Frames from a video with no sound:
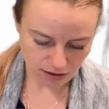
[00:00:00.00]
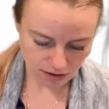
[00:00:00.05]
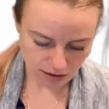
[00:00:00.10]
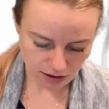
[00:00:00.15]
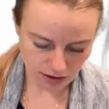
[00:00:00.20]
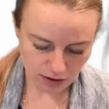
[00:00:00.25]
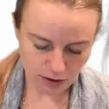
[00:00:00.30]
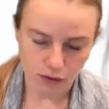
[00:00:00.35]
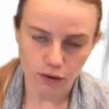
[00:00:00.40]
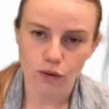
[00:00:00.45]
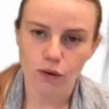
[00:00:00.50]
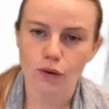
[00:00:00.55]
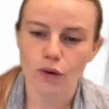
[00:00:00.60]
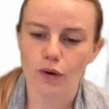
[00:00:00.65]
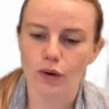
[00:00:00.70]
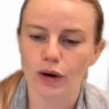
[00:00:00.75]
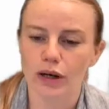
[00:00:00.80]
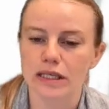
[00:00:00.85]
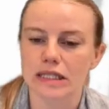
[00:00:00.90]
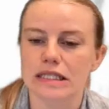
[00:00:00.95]
our
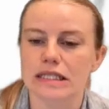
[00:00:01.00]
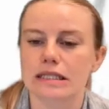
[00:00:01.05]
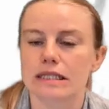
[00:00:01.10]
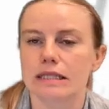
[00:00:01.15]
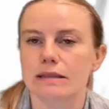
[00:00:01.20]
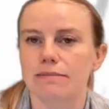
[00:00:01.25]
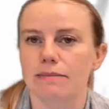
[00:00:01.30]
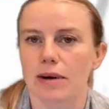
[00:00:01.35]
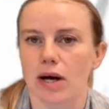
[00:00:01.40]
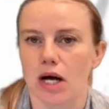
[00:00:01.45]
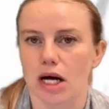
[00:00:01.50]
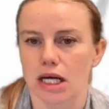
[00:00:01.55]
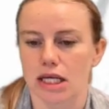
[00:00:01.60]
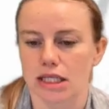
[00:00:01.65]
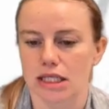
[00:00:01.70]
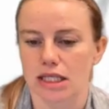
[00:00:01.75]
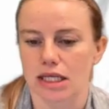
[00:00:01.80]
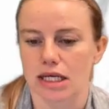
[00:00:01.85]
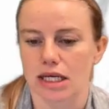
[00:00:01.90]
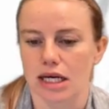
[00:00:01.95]

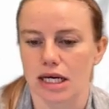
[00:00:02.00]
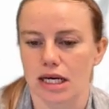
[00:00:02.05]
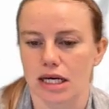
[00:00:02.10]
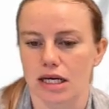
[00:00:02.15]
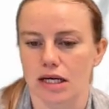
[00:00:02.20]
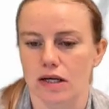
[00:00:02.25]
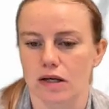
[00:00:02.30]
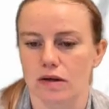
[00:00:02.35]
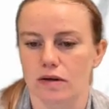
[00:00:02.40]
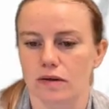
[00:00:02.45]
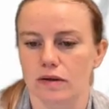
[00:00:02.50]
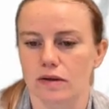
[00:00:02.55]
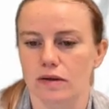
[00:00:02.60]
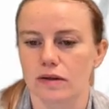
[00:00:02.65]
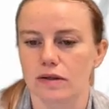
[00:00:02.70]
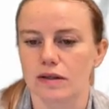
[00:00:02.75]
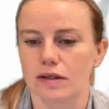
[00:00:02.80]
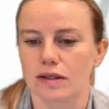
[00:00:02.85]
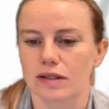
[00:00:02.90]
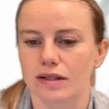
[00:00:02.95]
corresponding
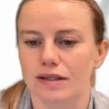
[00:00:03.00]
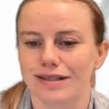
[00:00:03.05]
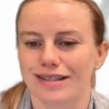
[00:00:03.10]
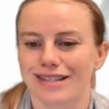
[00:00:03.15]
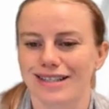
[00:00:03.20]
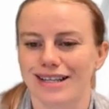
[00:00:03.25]
angles.